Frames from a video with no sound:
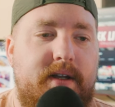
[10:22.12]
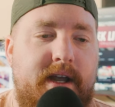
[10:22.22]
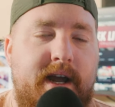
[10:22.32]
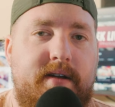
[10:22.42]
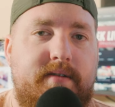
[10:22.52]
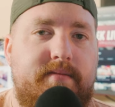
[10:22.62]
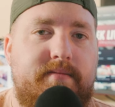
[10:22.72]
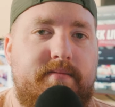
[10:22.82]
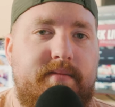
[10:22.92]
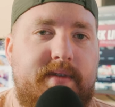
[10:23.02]
Yeah,
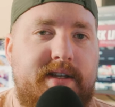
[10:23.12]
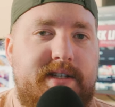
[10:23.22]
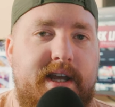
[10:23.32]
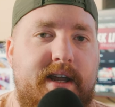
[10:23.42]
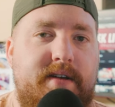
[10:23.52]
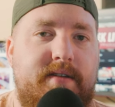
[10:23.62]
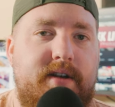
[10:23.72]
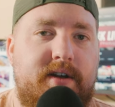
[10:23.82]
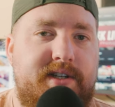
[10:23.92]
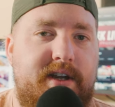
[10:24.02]
thanks again.
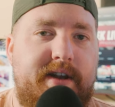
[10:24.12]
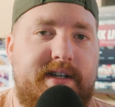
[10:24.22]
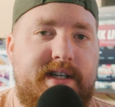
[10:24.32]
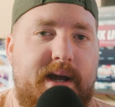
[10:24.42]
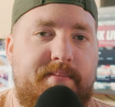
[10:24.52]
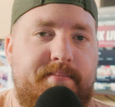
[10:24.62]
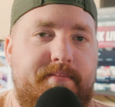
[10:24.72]
I'll see you next time.